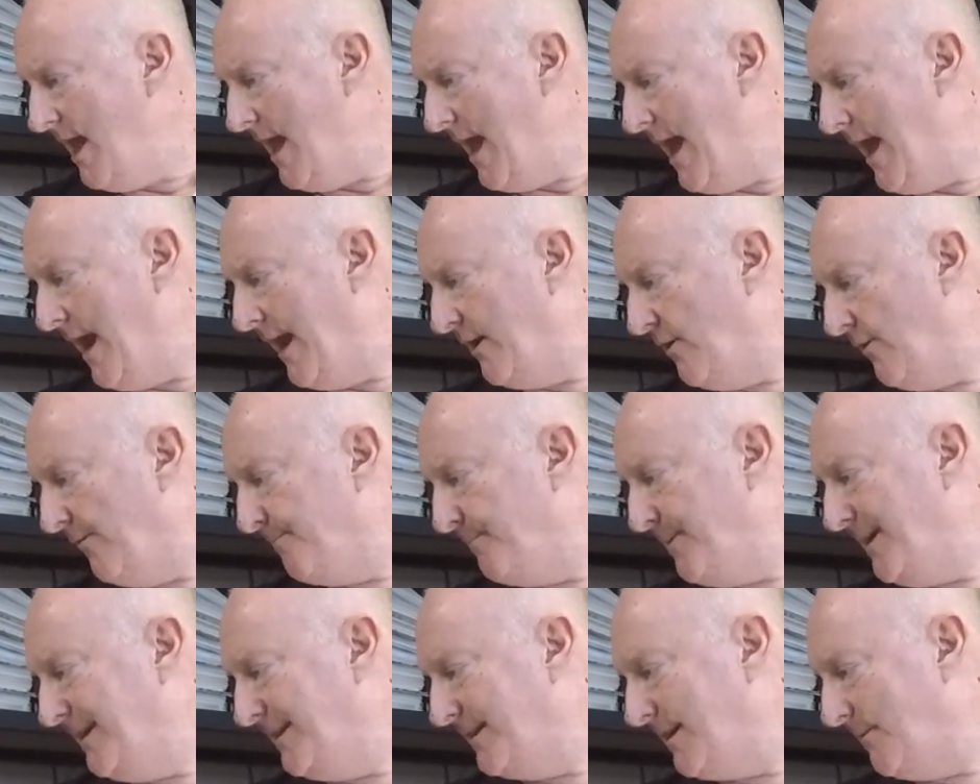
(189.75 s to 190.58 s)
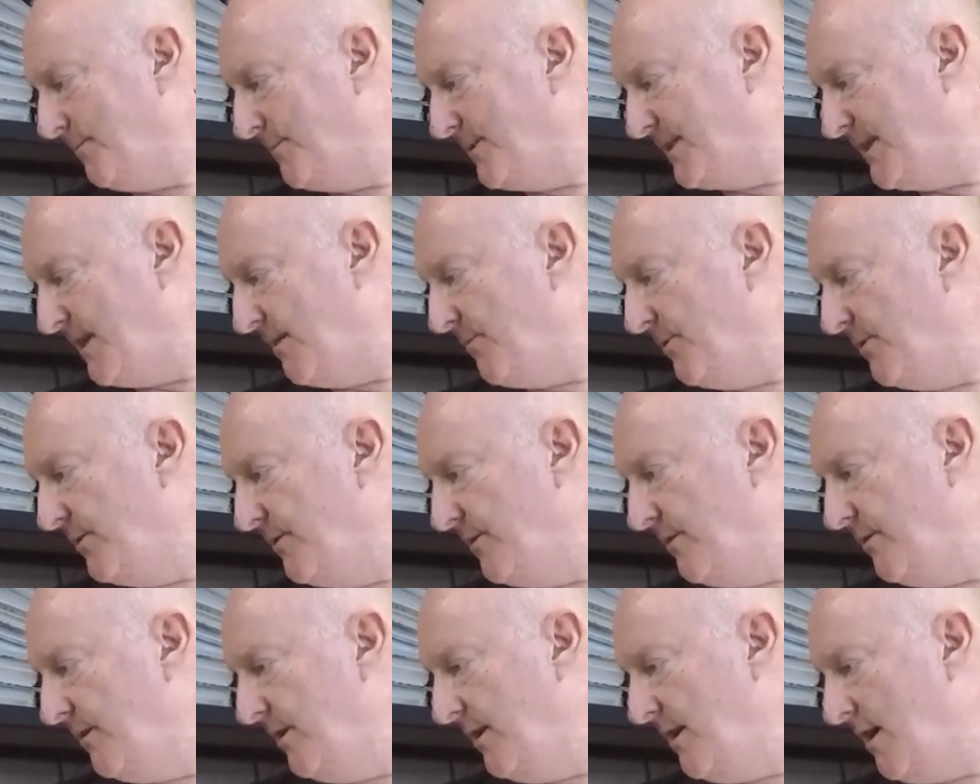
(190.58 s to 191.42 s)
And I've picked up some of
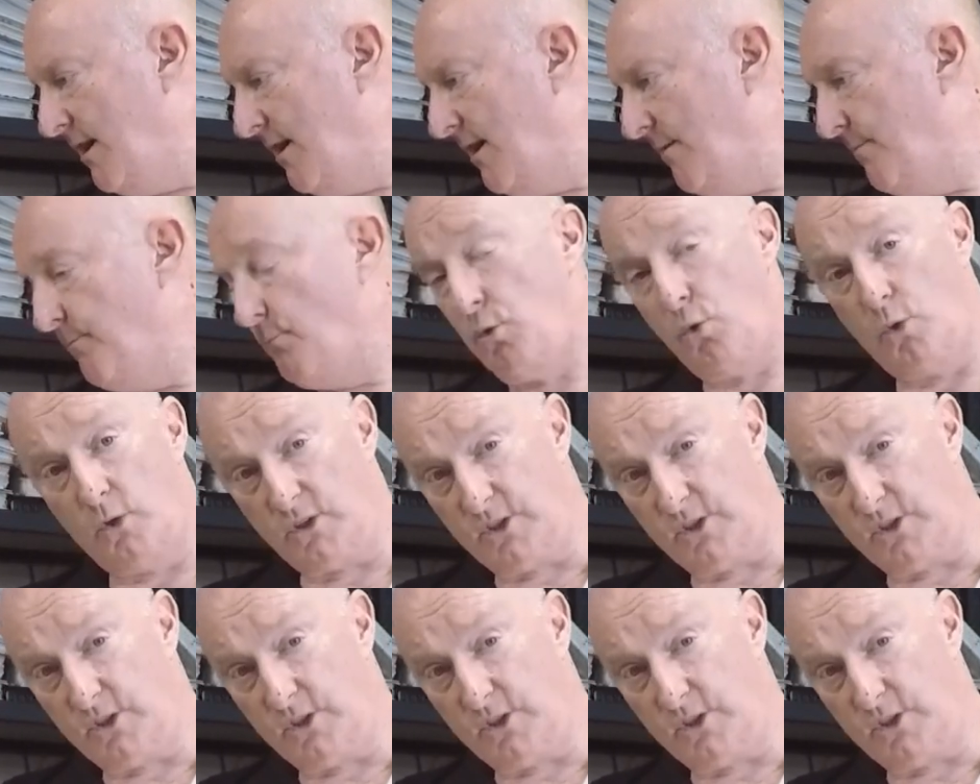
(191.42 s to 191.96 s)
the more